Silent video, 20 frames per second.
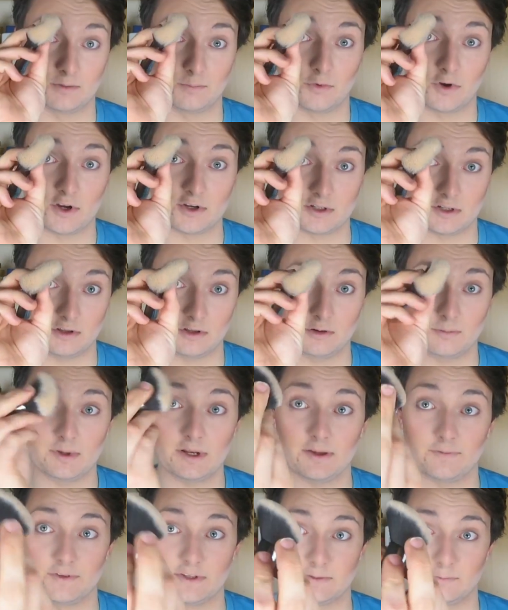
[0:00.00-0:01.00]
the brush a little
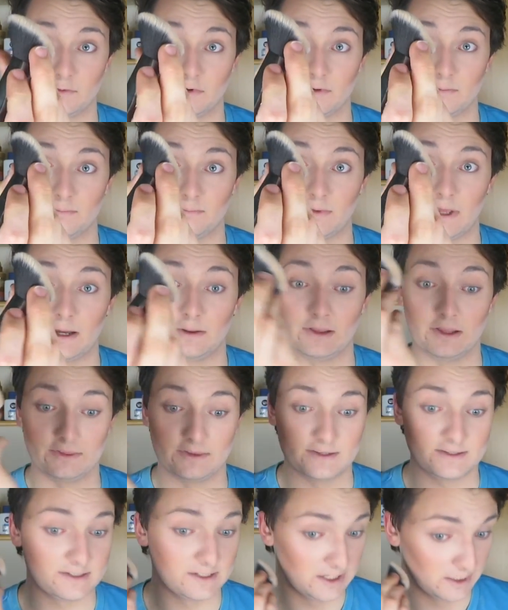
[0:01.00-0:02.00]
bit if it's more out like
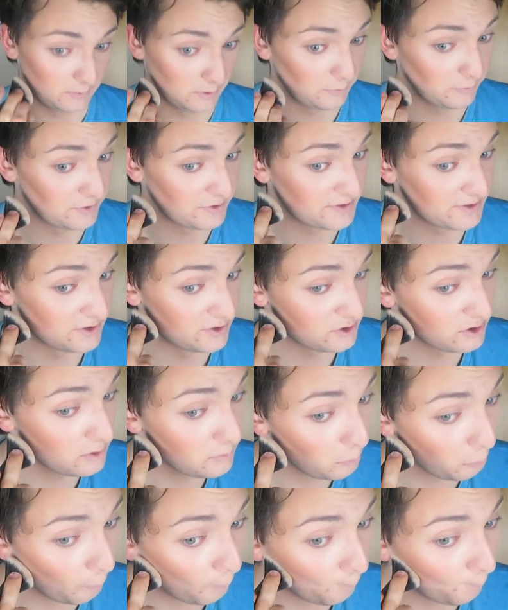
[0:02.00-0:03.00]
this, you get more
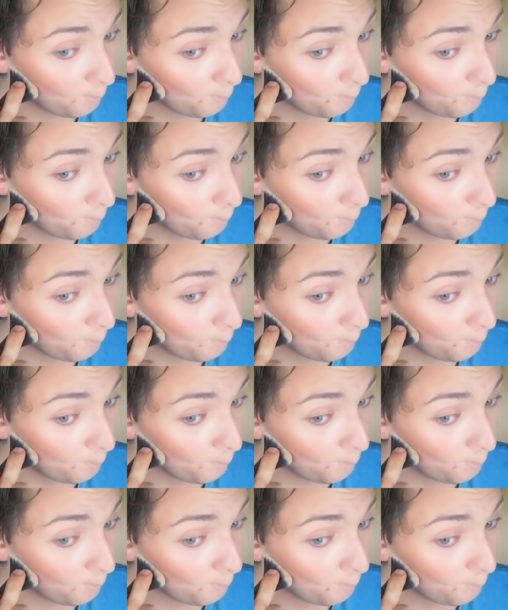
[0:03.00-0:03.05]
precision.